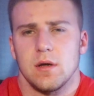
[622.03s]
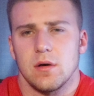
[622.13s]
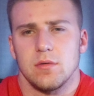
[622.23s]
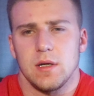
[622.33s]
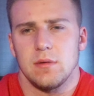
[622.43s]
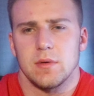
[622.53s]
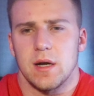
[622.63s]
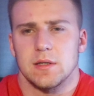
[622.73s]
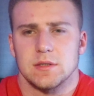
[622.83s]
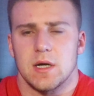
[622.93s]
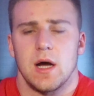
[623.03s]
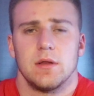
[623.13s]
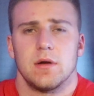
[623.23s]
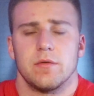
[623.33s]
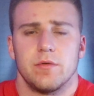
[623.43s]
know deep down
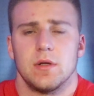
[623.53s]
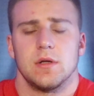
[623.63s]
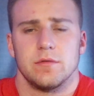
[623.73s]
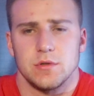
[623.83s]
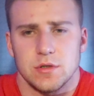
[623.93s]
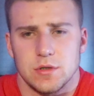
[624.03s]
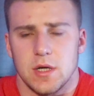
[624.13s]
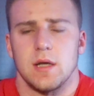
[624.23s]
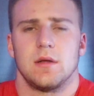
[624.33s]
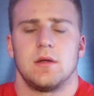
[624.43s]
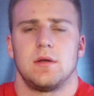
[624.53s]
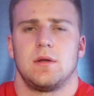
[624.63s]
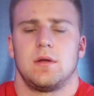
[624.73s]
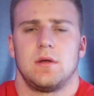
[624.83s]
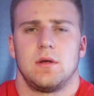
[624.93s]
inside they're full of shit.
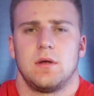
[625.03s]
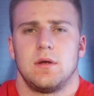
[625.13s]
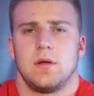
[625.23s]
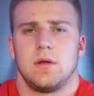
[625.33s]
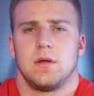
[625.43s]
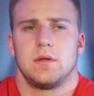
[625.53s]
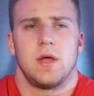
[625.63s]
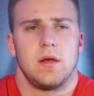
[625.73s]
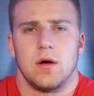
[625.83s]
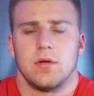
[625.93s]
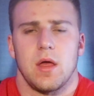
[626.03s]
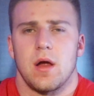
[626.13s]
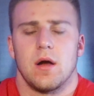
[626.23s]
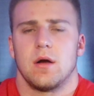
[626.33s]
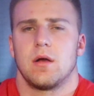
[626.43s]
They know they
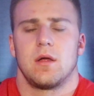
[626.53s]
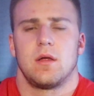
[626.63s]
are.